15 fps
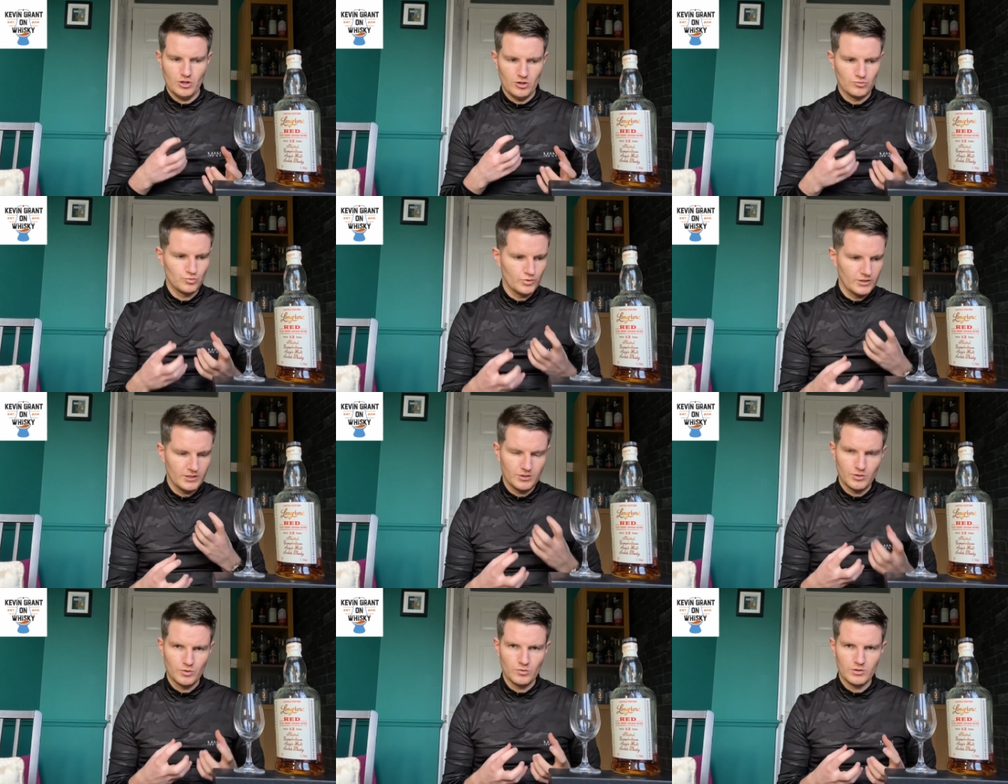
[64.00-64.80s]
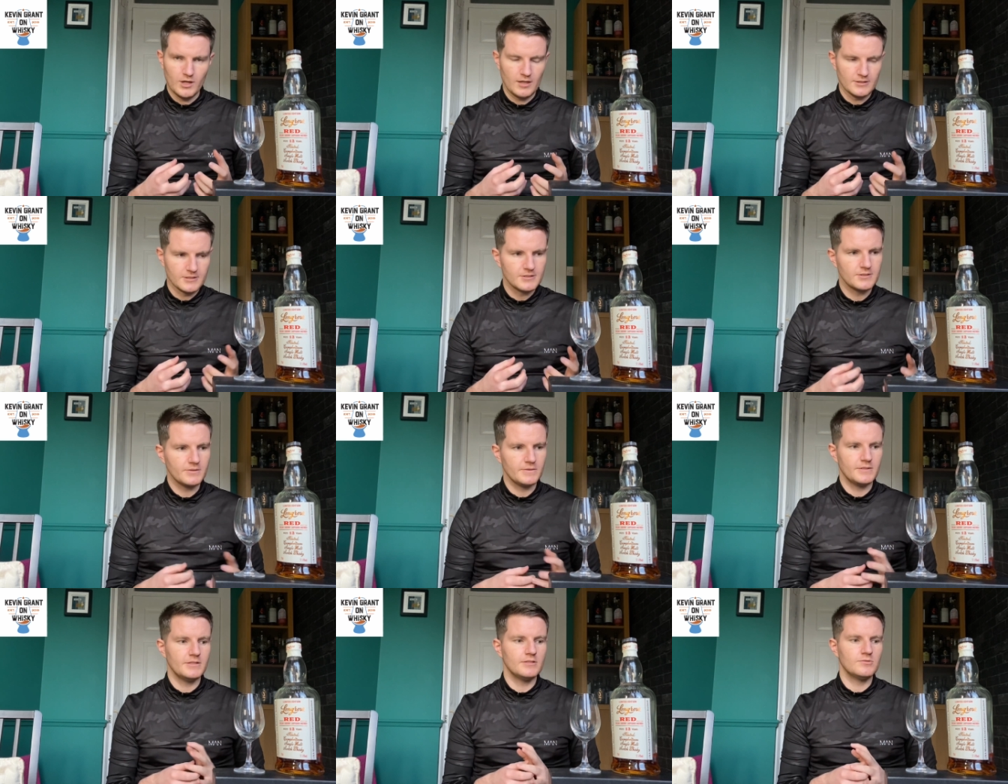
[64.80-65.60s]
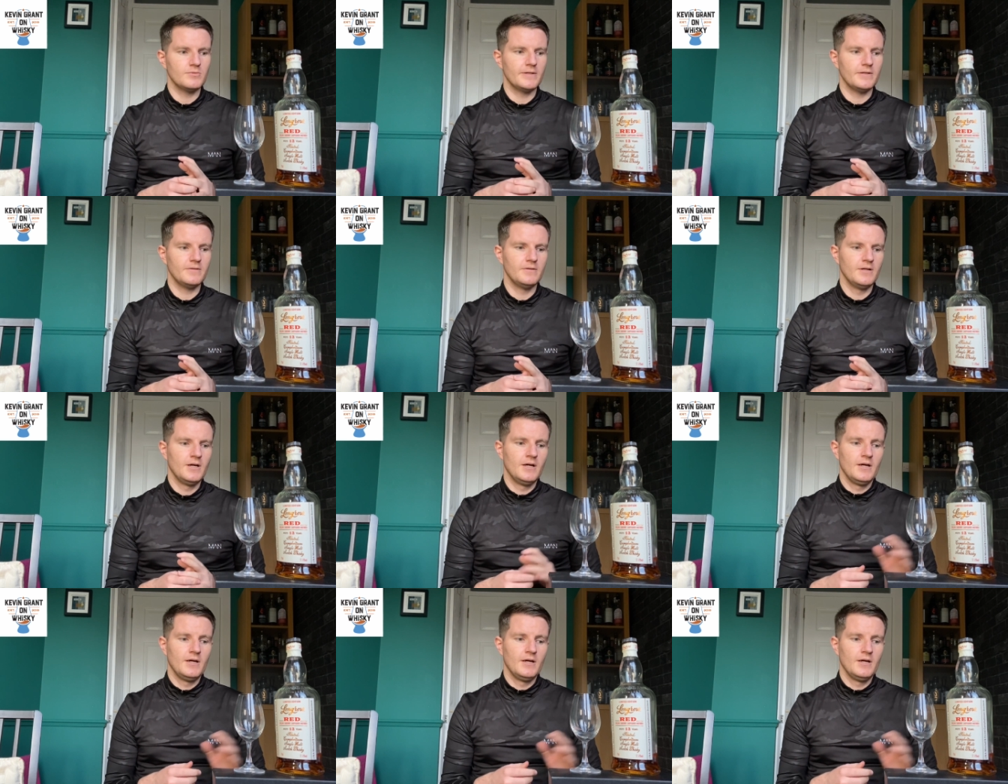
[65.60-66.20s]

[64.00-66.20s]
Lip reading: really cool colour to it as well.